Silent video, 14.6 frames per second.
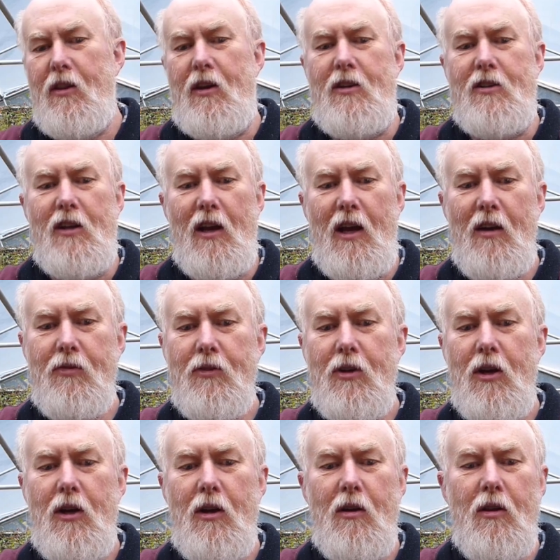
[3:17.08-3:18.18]
compost on
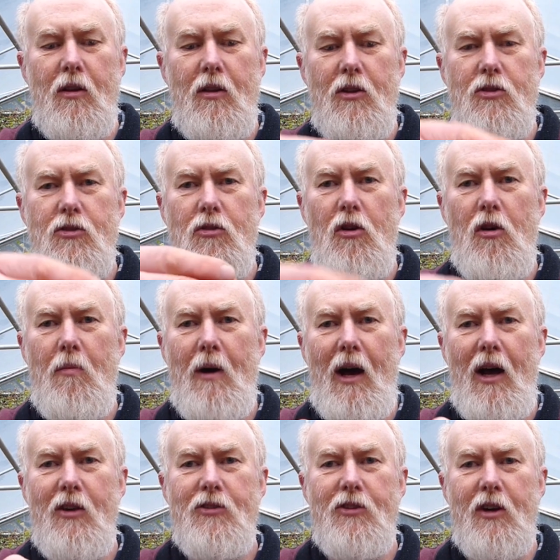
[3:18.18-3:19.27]
the fly, so to
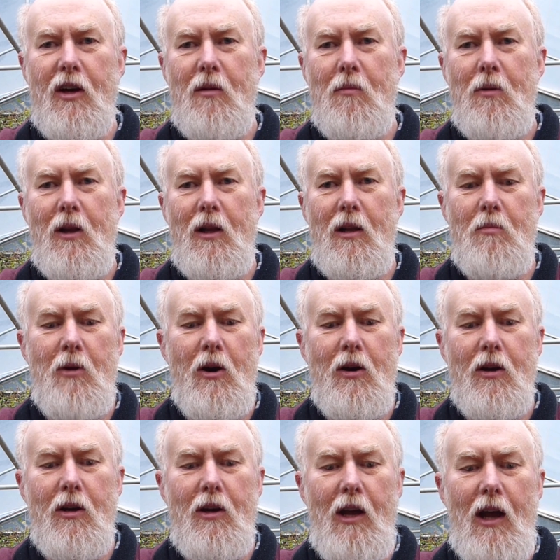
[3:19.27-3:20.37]
speak, to feed the
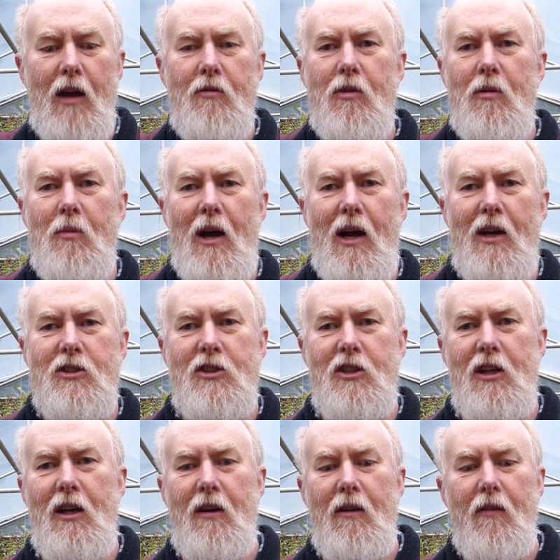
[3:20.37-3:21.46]
plants.
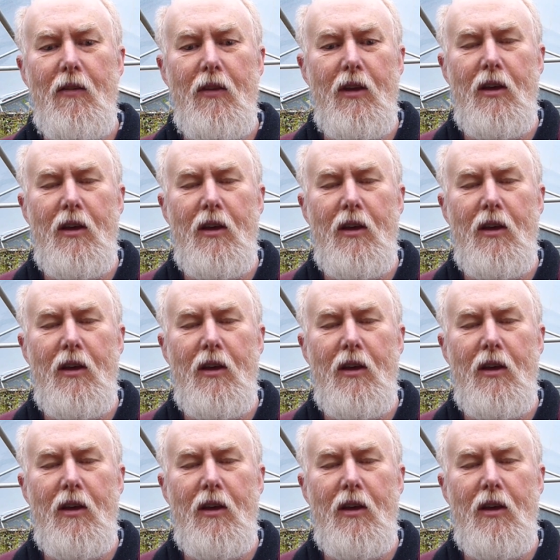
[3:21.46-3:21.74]
But the end